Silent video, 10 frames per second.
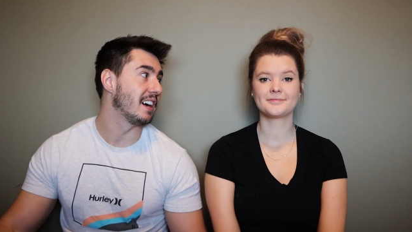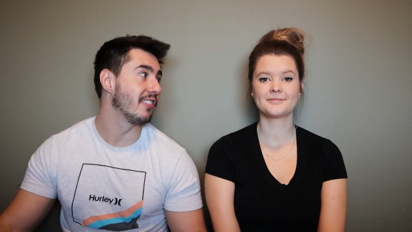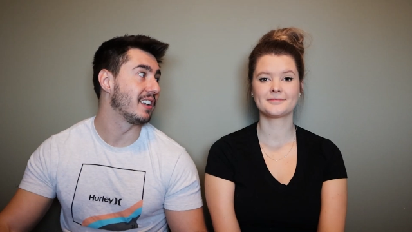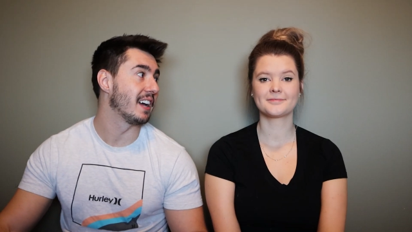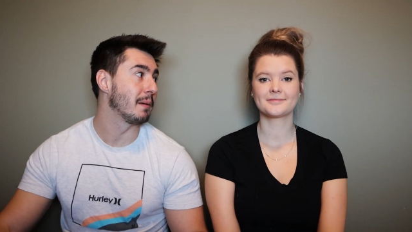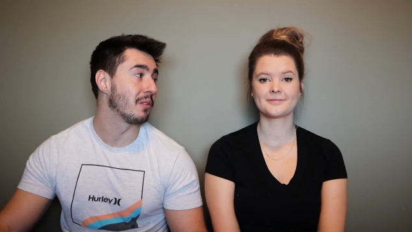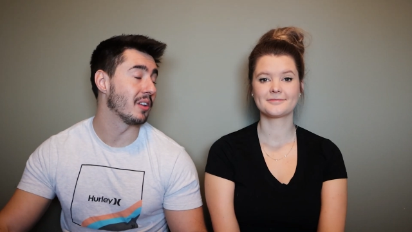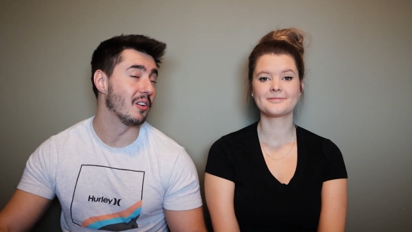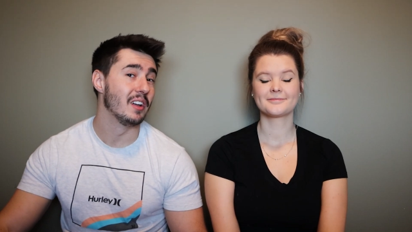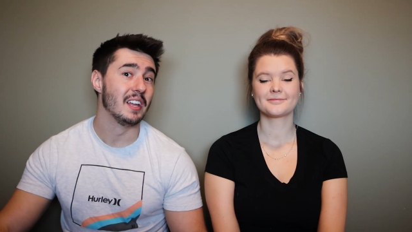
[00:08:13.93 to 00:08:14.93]
Speaker 1: half the time.
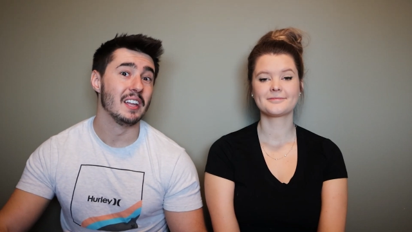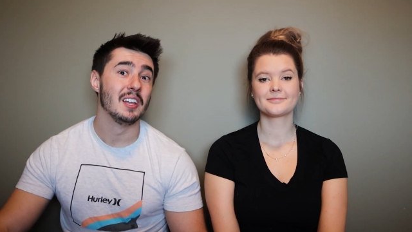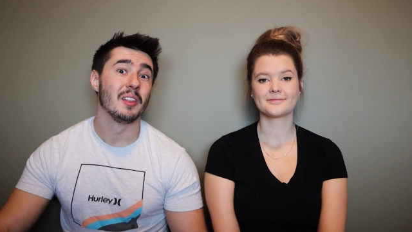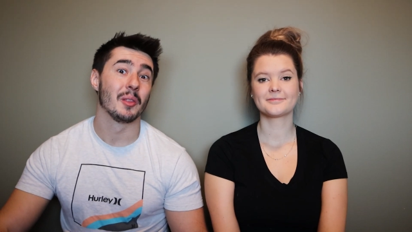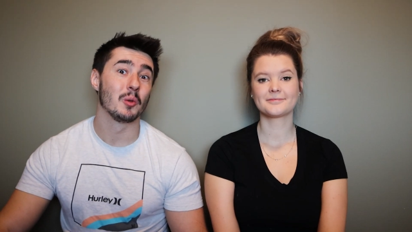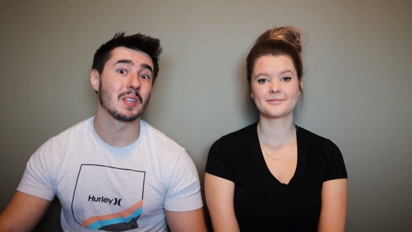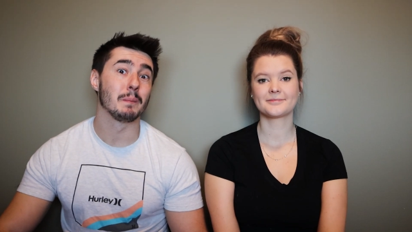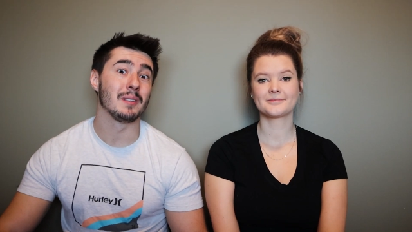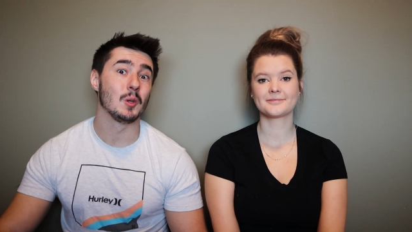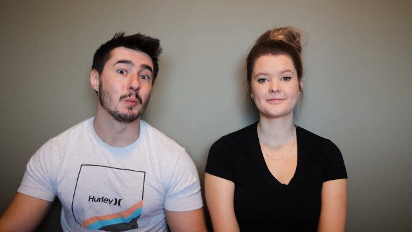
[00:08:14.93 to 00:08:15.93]
So those
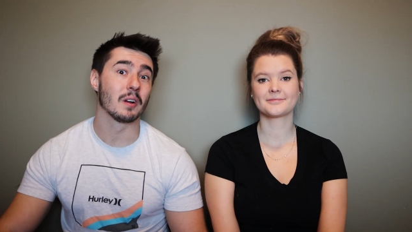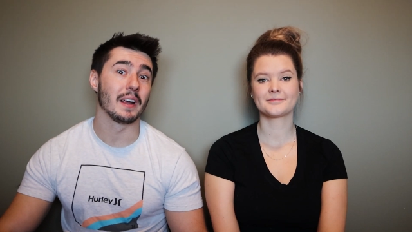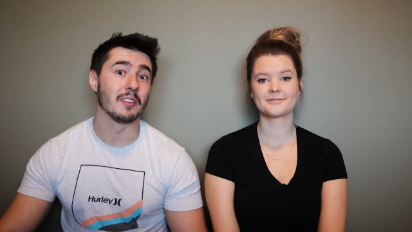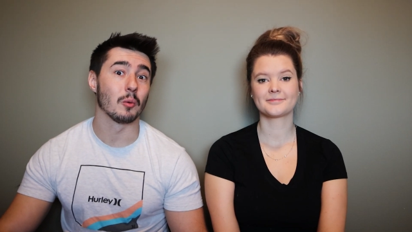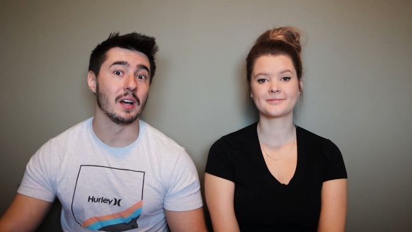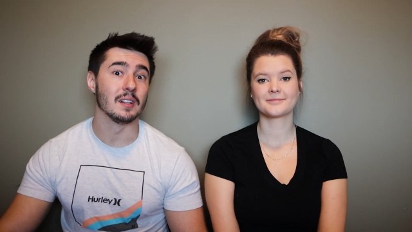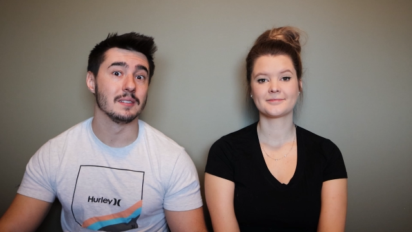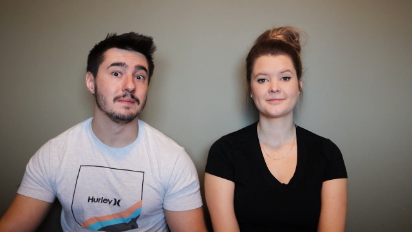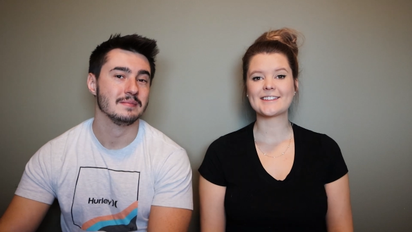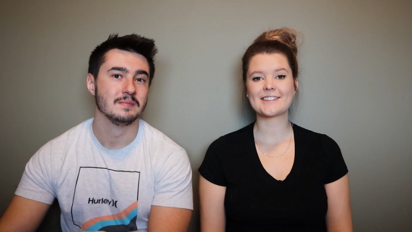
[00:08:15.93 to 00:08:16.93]
can be super great as
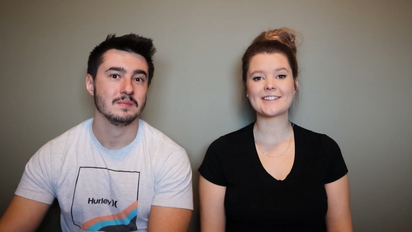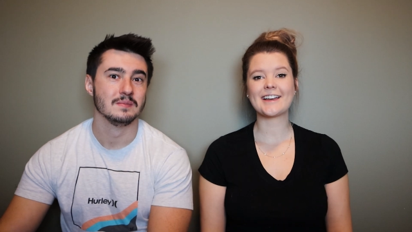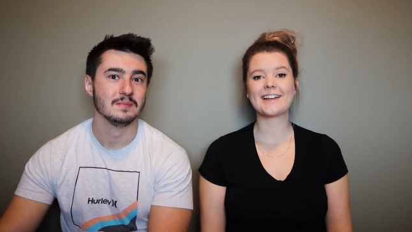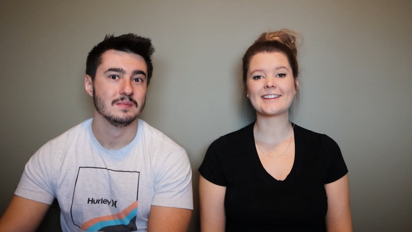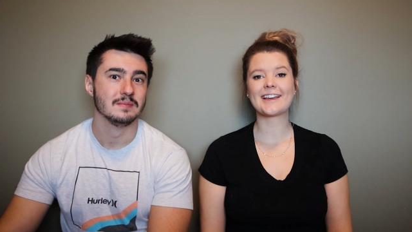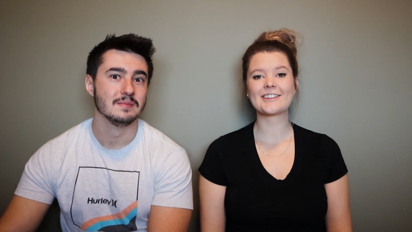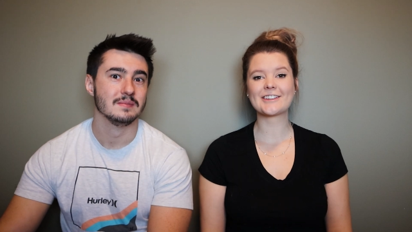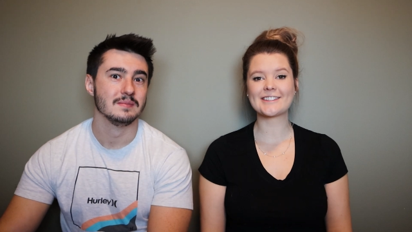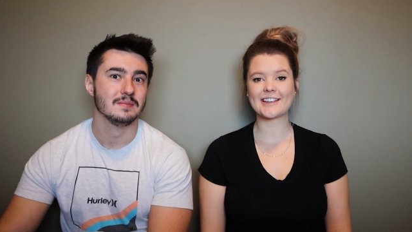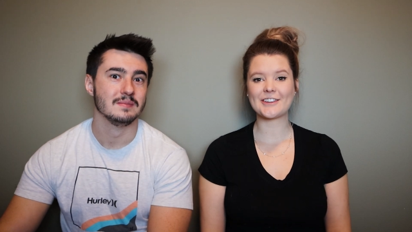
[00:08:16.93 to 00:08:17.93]
well.
Speaker 2: So yeah,
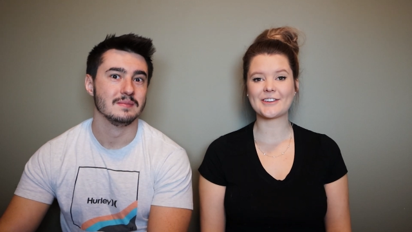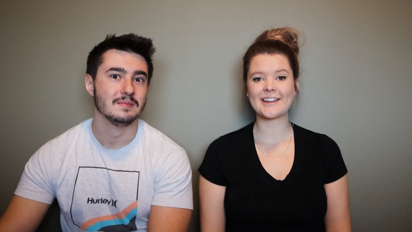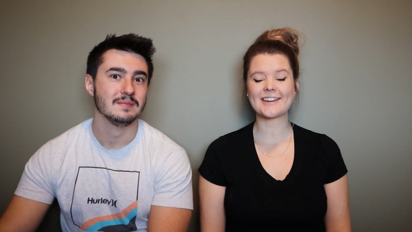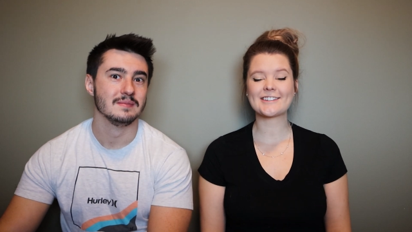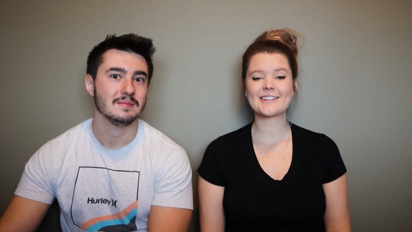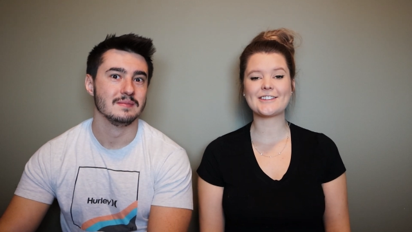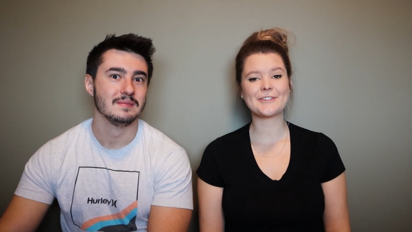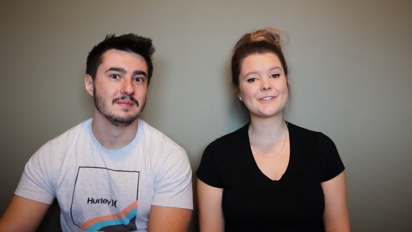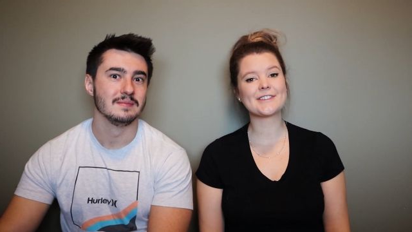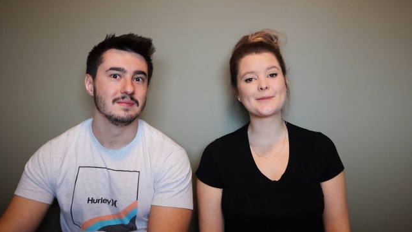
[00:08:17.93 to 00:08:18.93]
like Luke said, you can actually
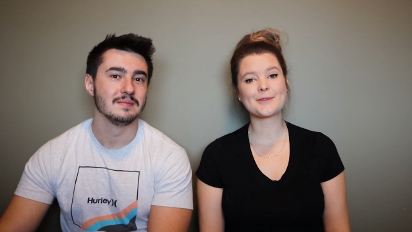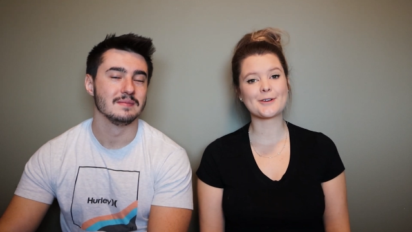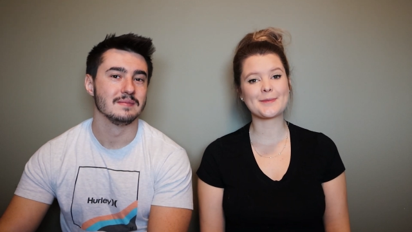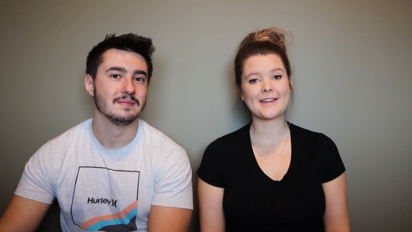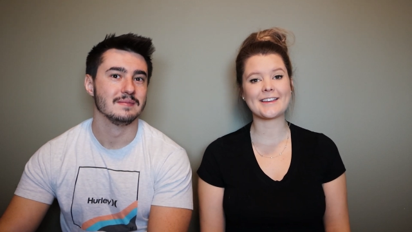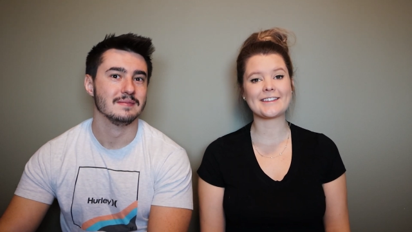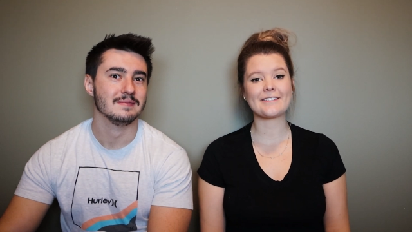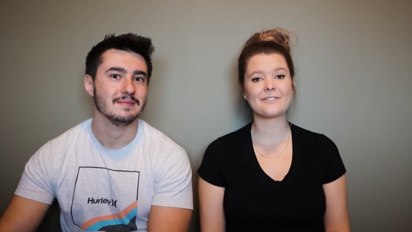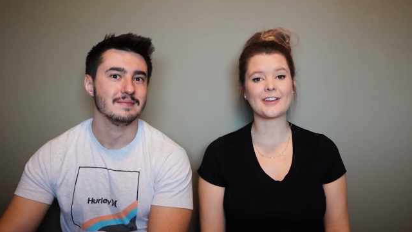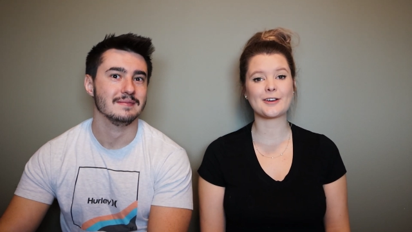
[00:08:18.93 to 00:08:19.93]
use the
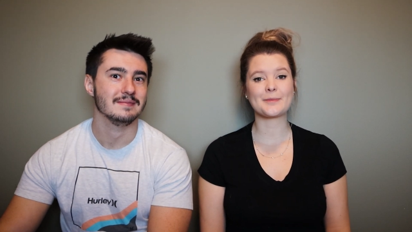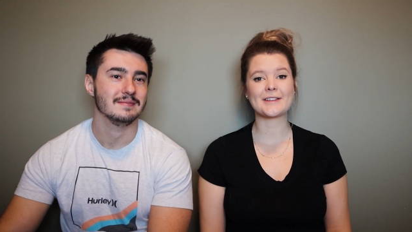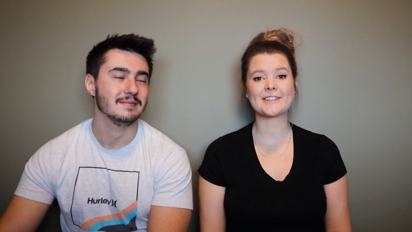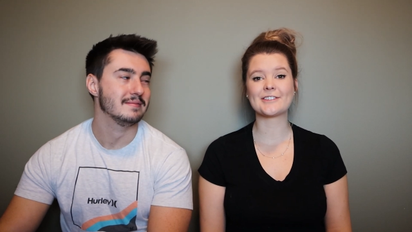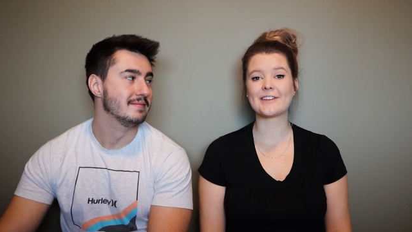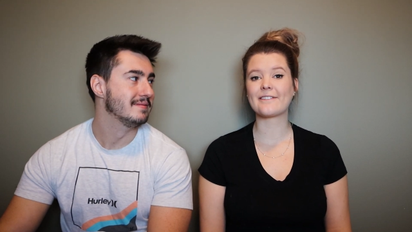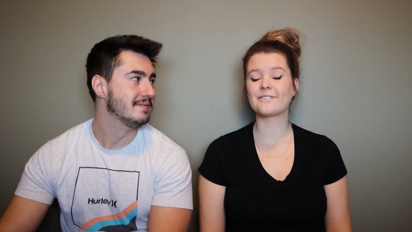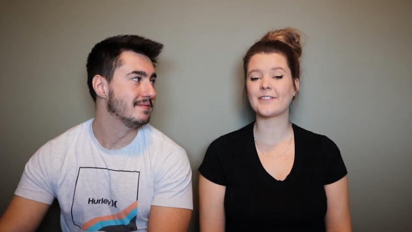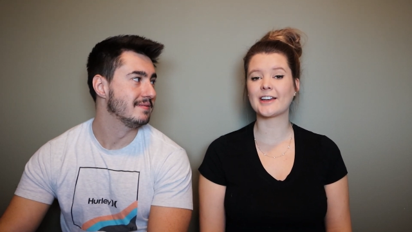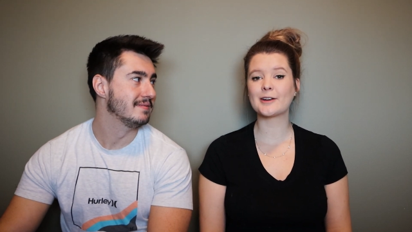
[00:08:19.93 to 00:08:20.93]
propane fire pits
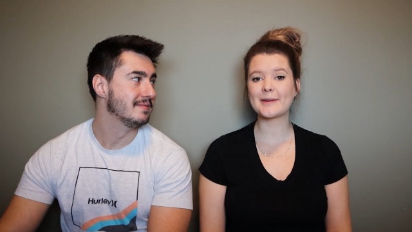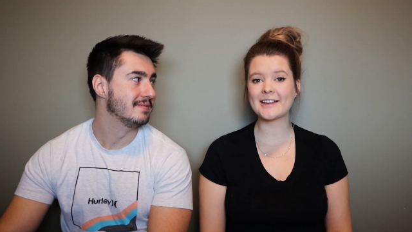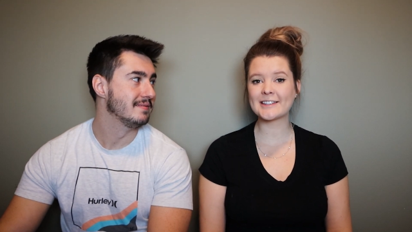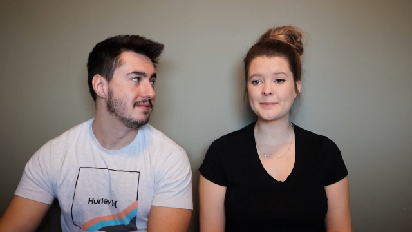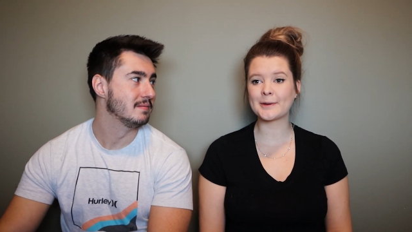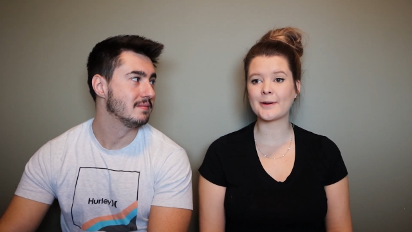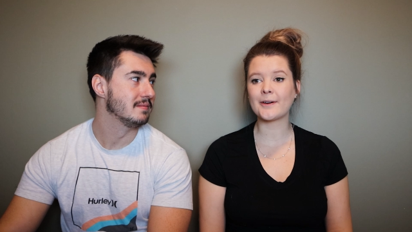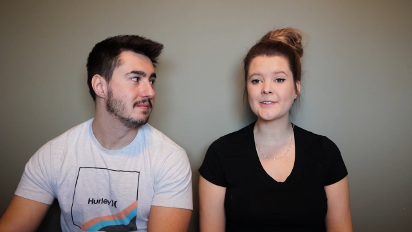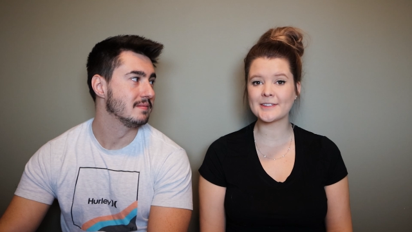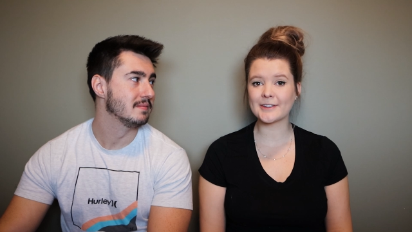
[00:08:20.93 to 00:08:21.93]
during fire bans, but
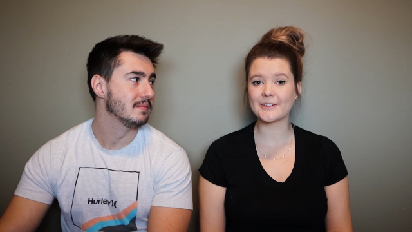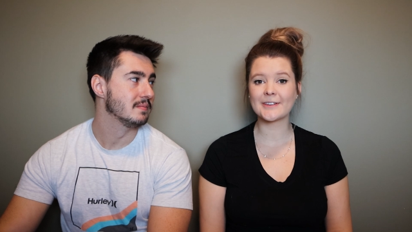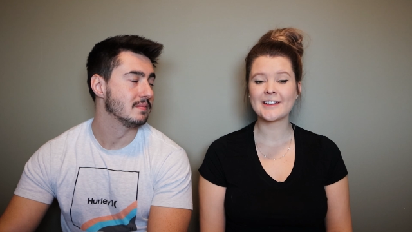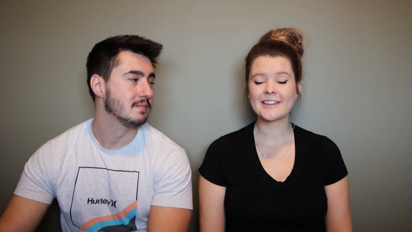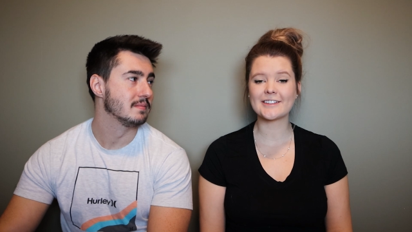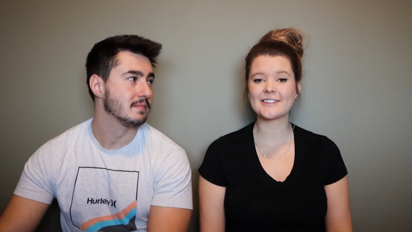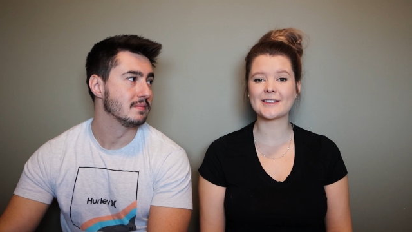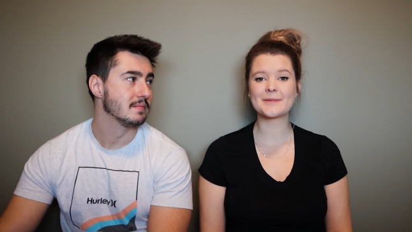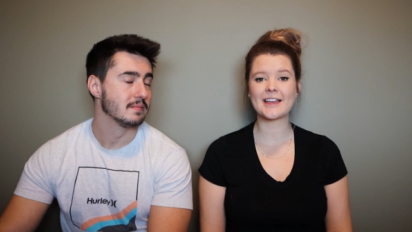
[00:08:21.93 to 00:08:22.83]
also there's some